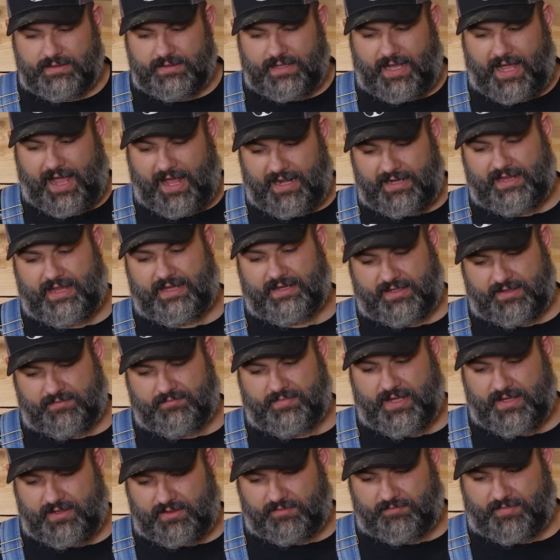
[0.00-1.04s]
I like it
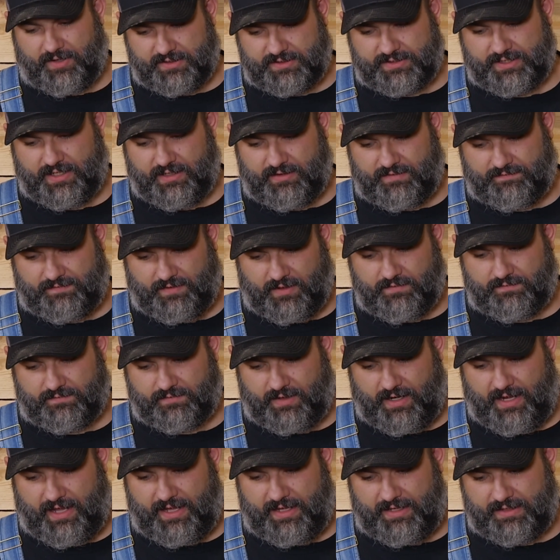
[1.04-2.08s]
better myself
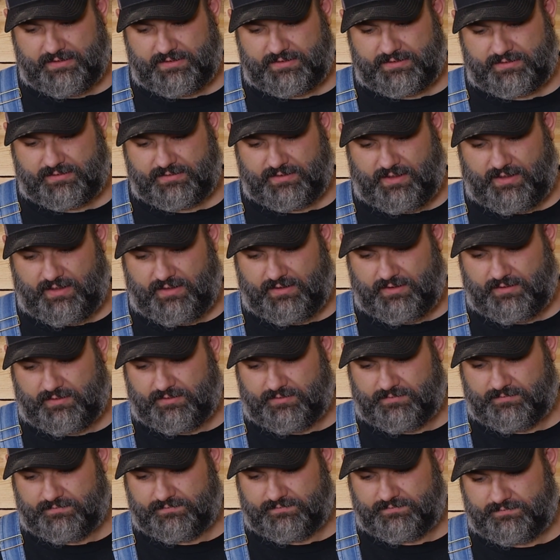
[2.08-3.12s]
over ice,
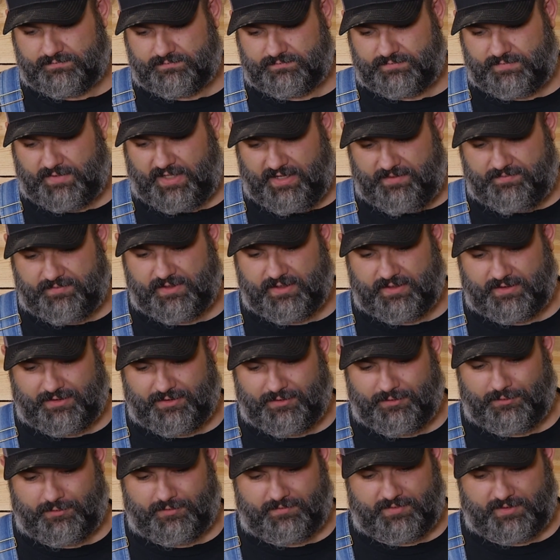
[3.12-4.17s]
um, keeping it
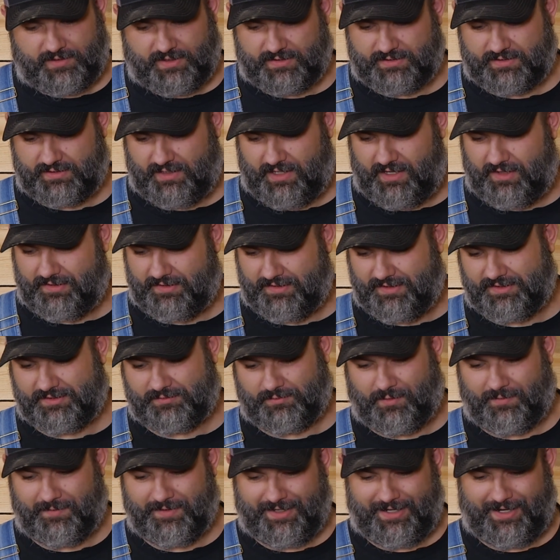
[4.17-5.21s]
cool because a lot of these,
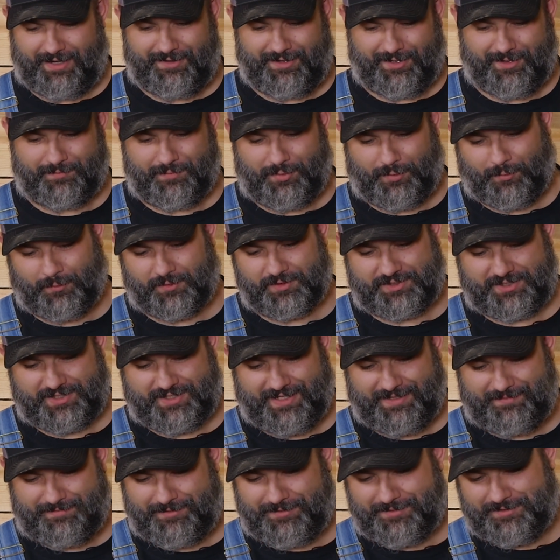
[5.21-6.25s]
what we call our porch
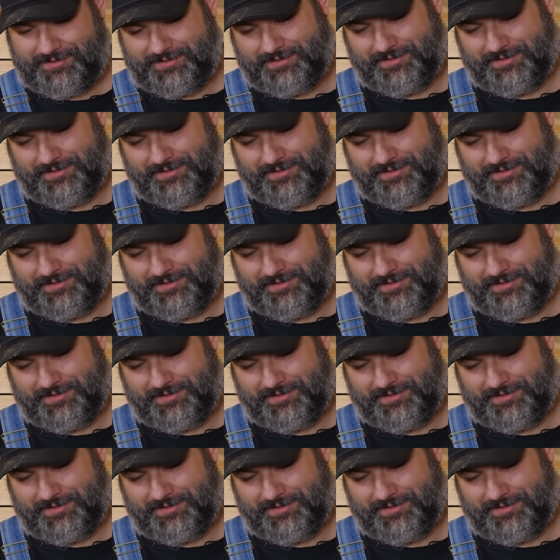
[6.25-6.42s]
sippers,